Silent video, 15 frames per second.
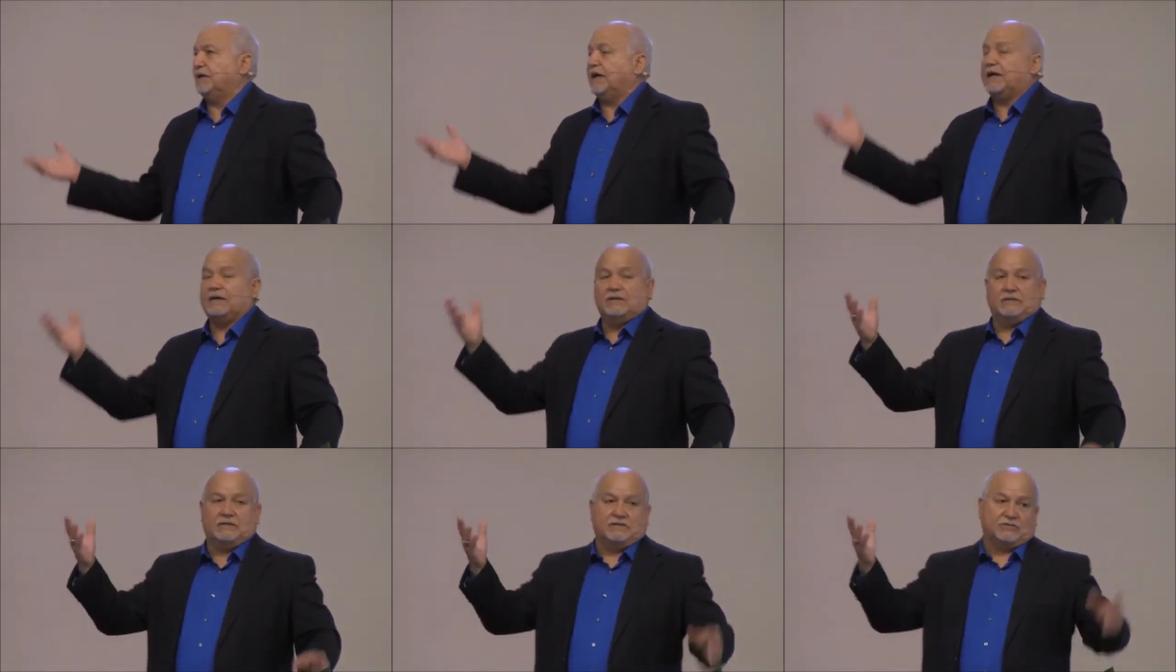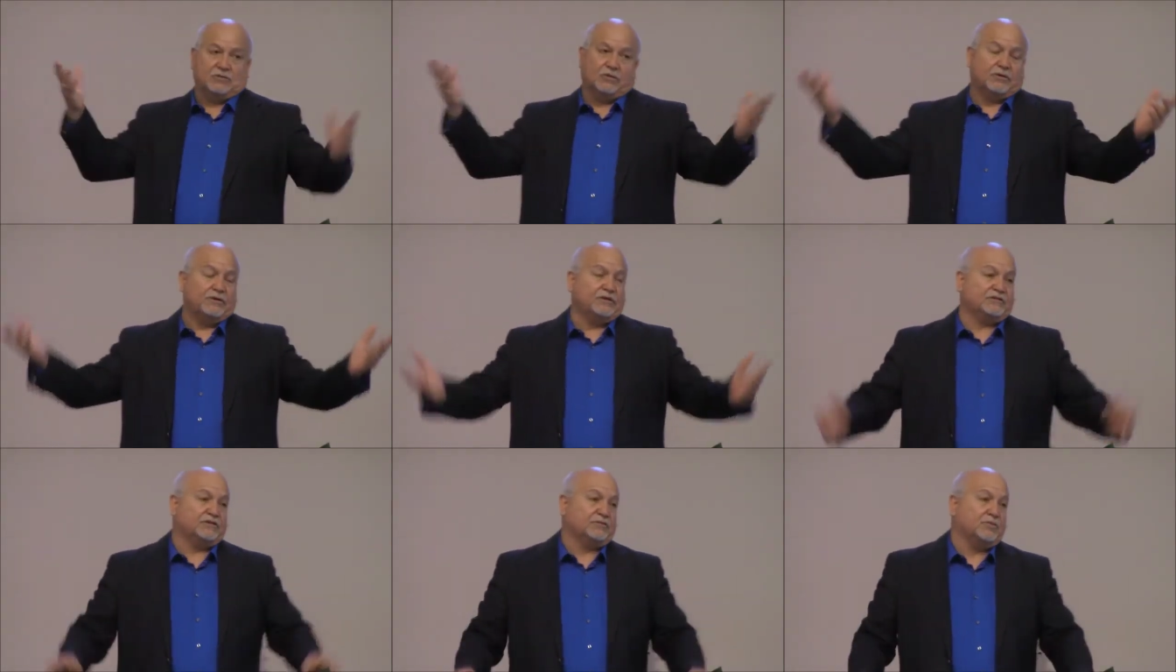God is
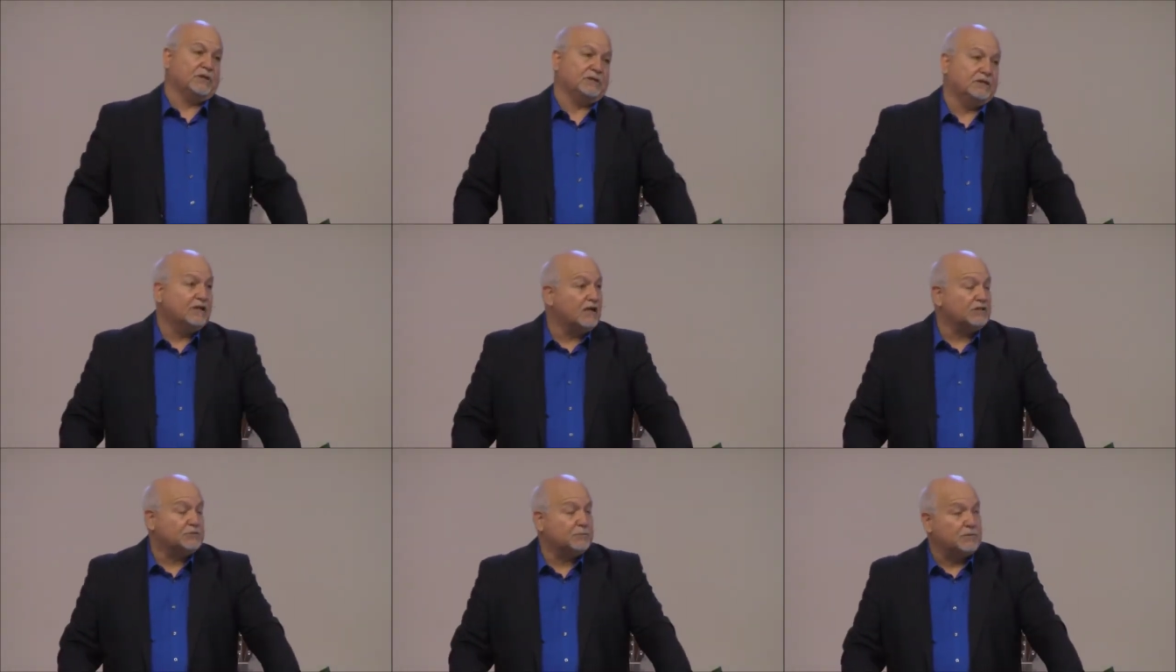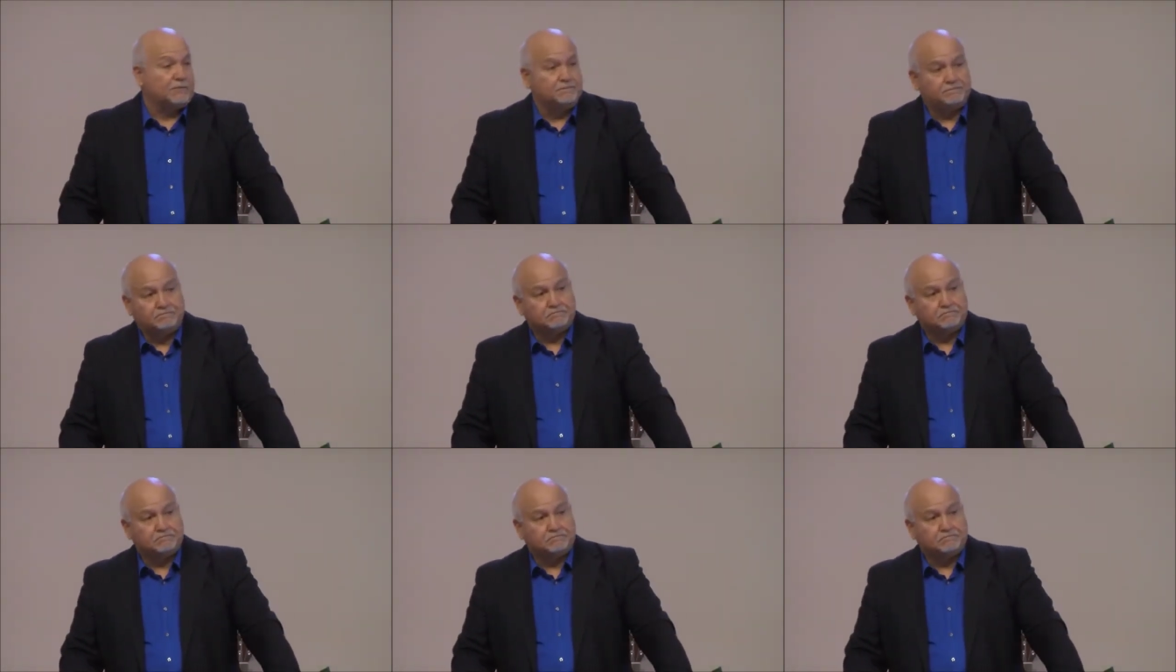glorious is what? The gospel,